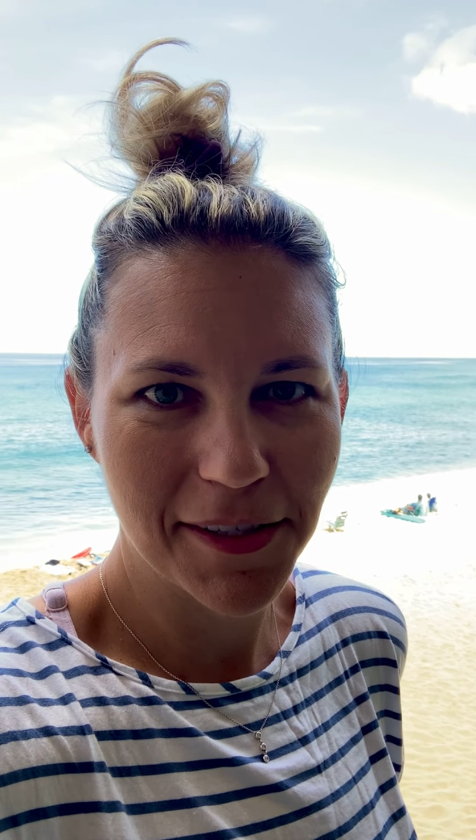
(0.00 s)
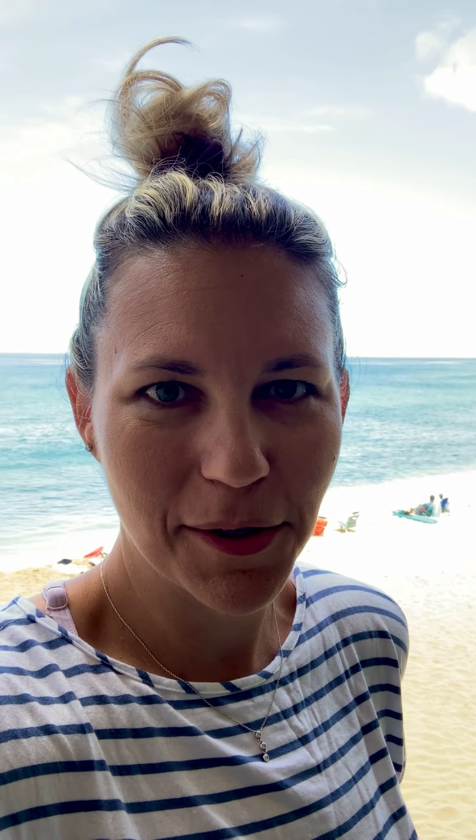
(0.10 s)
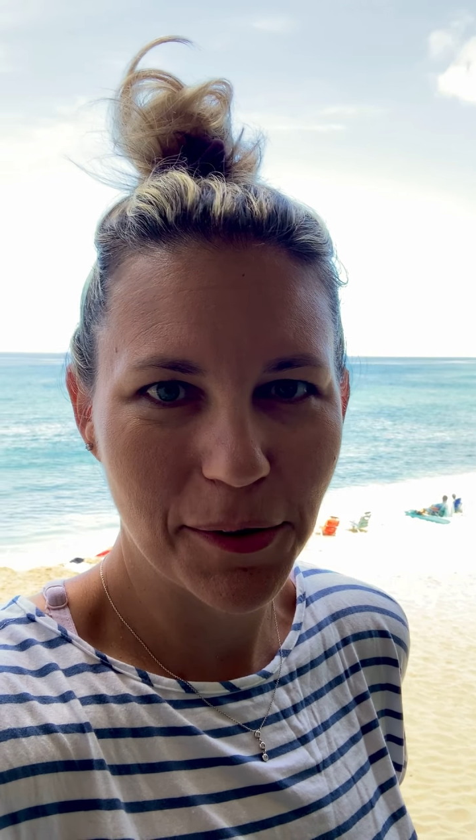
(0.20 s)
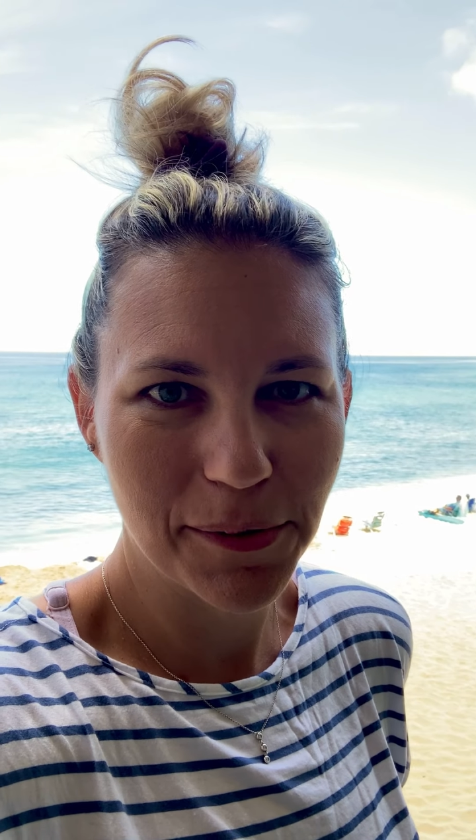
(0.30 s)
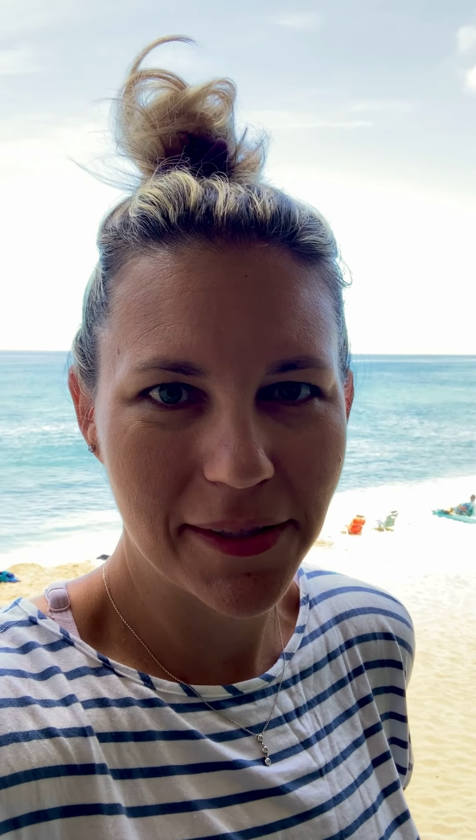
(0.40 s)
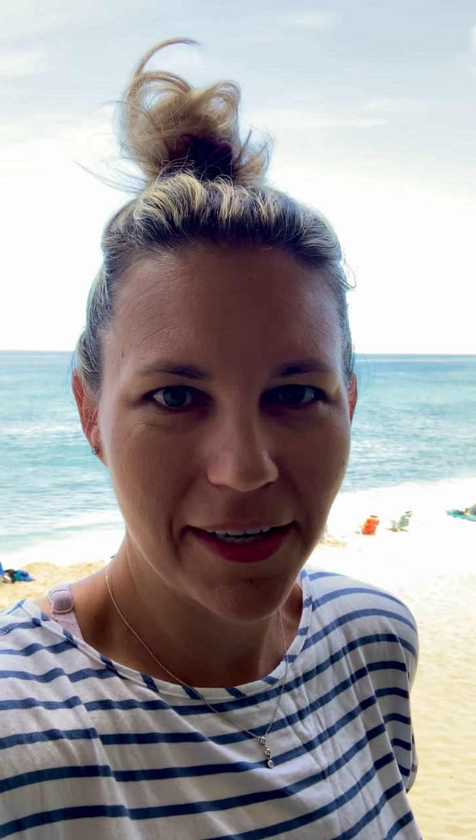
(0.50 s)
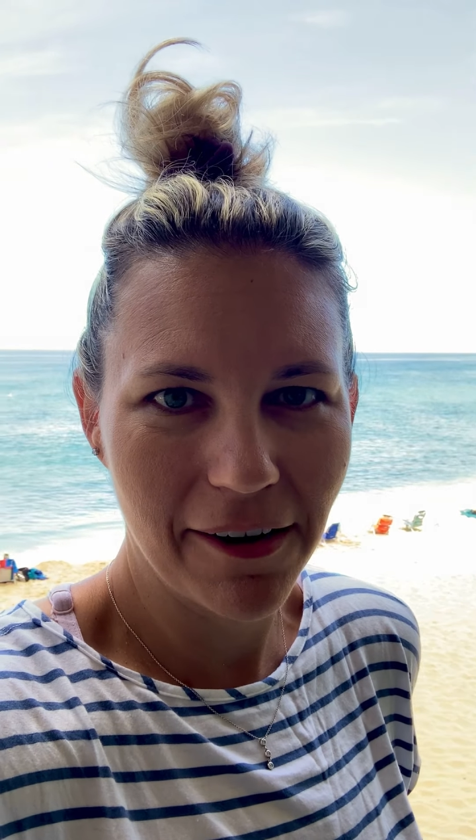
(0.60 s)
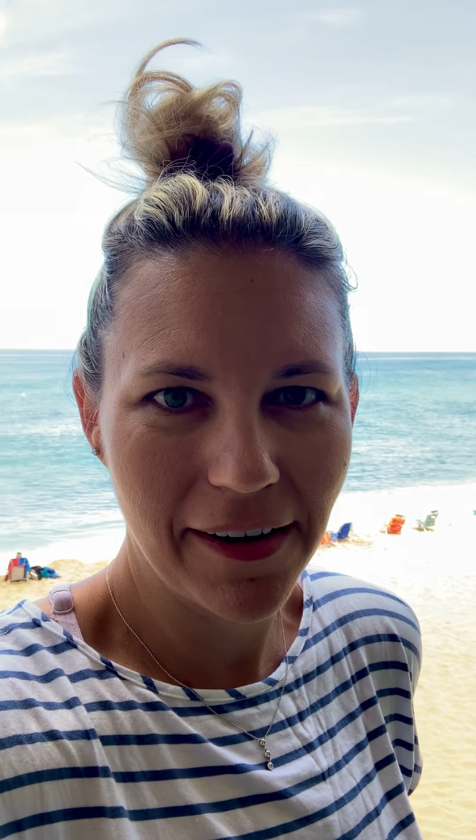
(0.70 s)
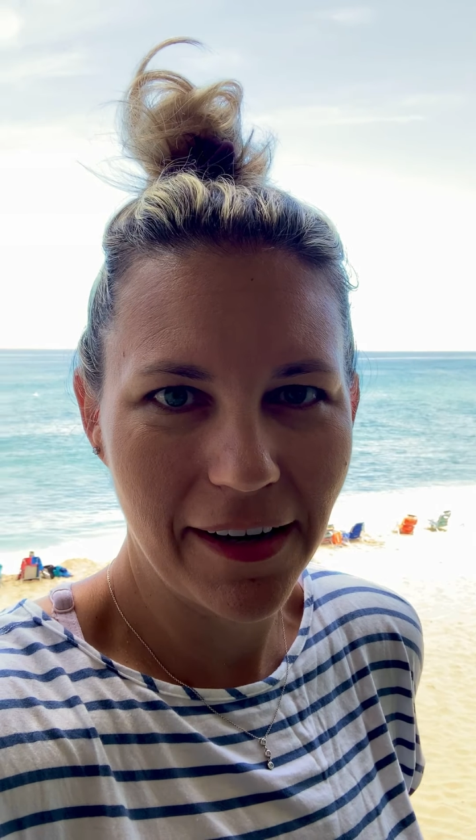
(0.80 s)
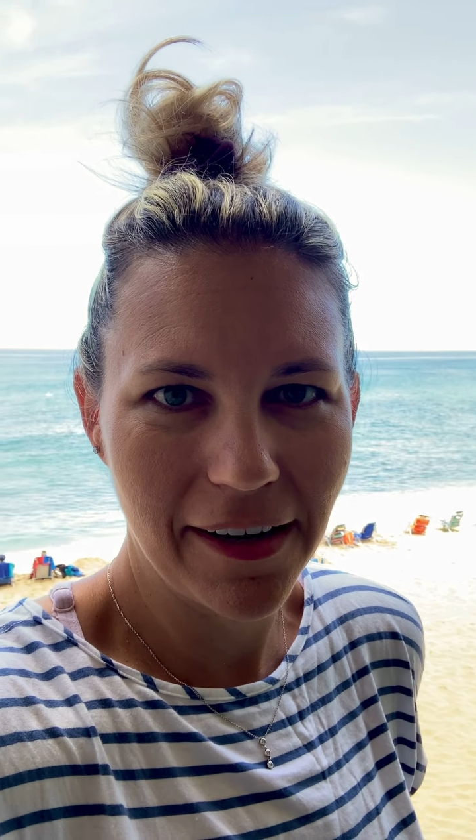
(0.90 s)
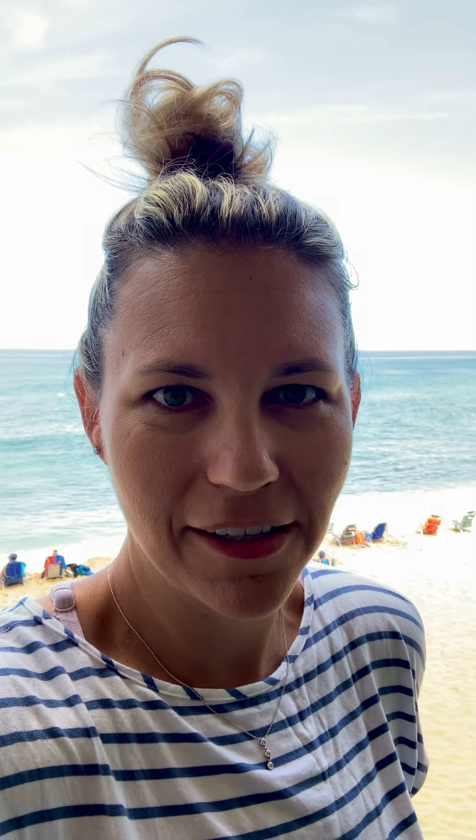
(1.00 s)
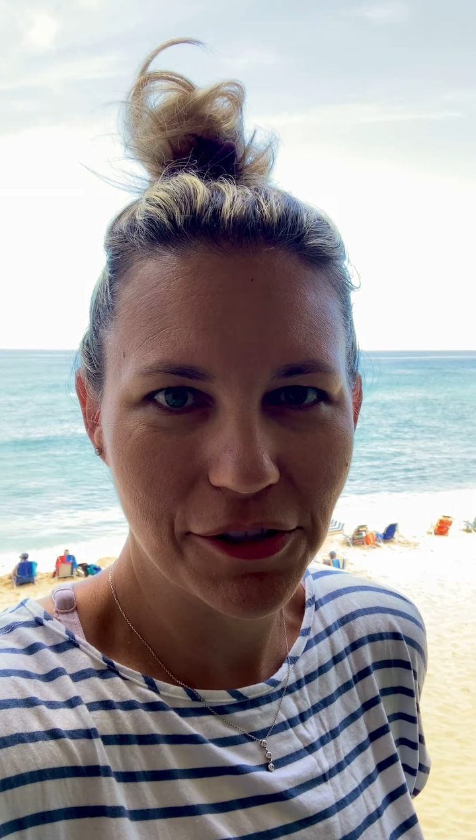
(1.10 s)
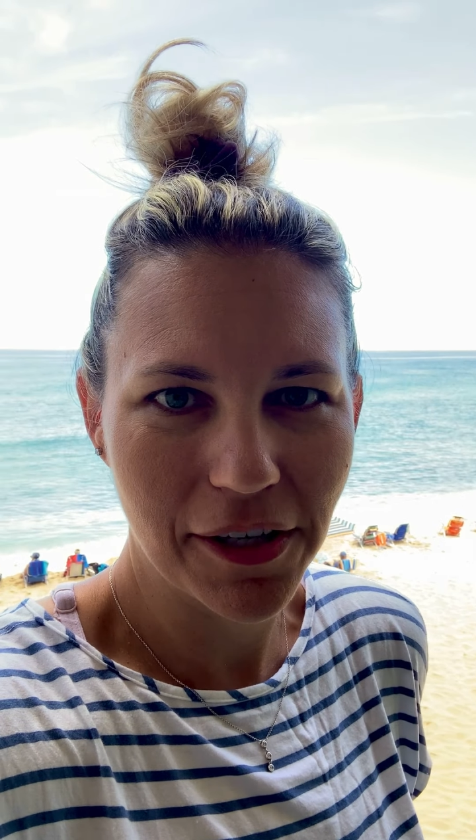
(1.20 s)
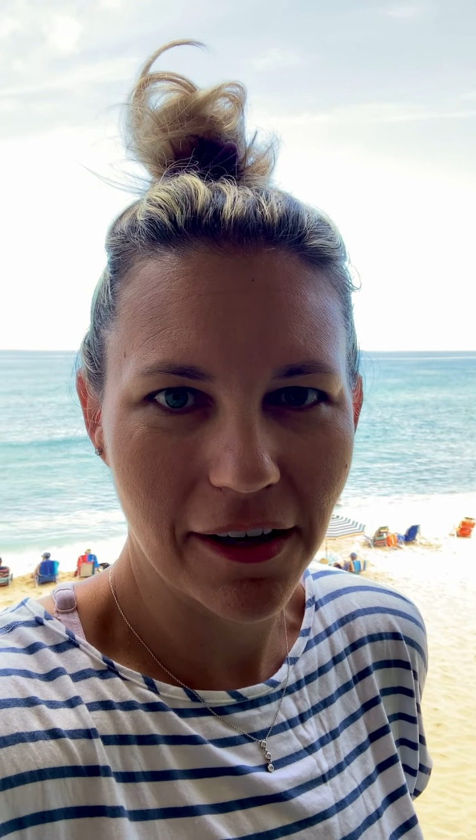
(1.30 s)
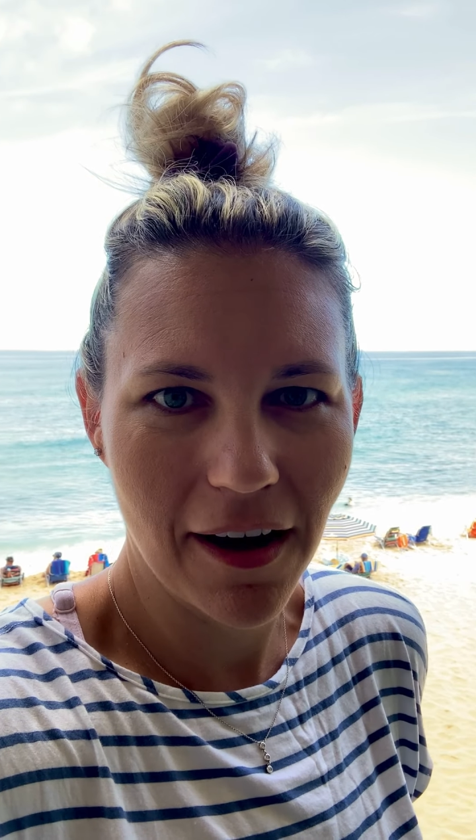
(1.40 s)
So sit out here and drink